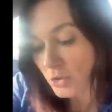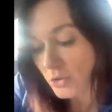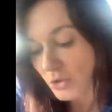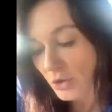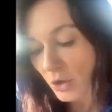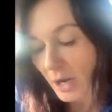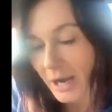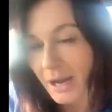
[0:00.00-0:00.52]
Those
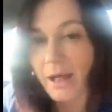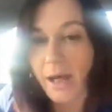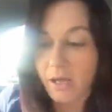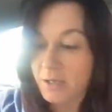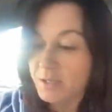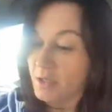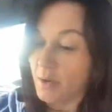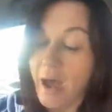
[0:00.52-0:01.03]
are great. I
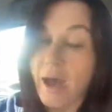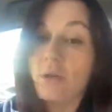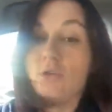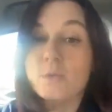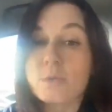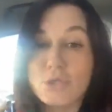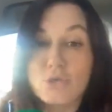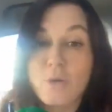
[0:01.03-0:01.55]
also
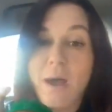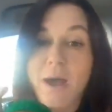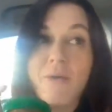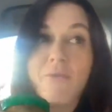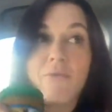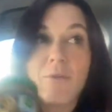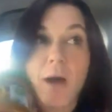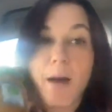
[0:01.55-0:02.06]
actually do
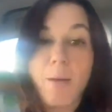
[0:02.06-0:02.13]
have